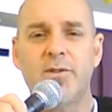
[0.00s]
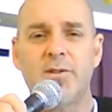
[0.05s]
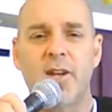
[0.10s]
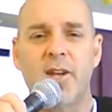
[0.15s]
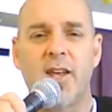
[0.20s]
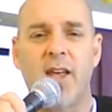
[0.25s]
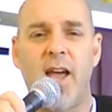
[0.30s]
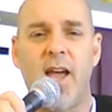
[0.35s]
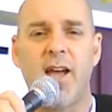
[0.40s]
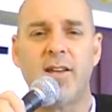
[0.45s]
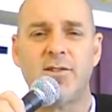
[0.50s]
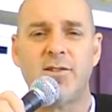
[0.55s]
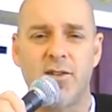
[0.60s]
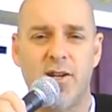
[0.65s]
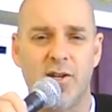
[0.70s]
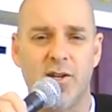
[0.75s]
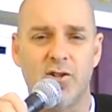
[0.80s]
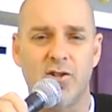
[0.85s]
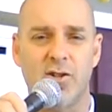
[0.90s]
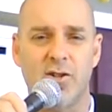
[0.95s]
I was at a
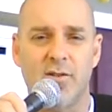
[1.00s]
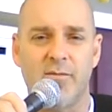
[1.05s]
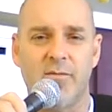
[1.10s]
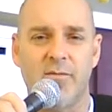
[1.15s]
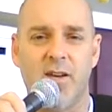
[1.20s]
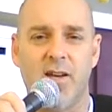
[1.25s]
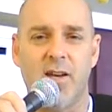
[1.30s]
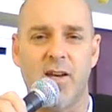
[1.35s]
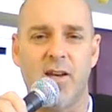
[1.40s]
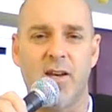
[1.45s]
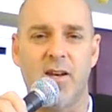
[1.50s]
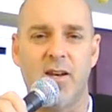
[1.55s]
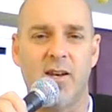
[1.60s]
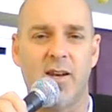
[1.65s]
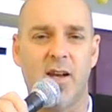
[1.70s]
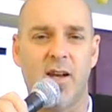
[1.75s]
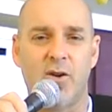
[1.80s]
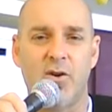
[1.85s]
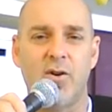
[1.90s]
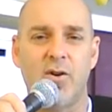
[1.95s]
gas station
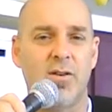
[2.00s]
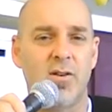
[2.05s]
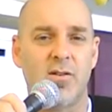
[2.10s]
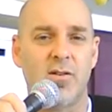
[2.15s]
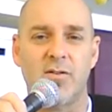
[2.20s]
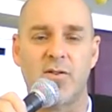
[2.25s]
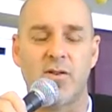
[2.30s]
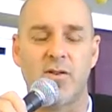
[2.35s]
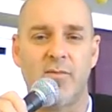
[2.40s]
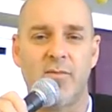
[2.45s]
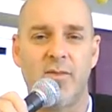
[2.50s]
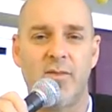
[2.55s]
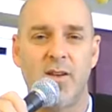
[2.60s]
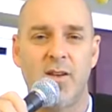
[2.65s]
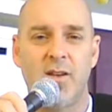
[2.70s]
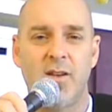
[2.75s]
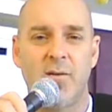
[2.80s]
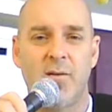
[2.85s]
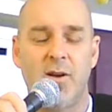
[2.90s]
and I couldn't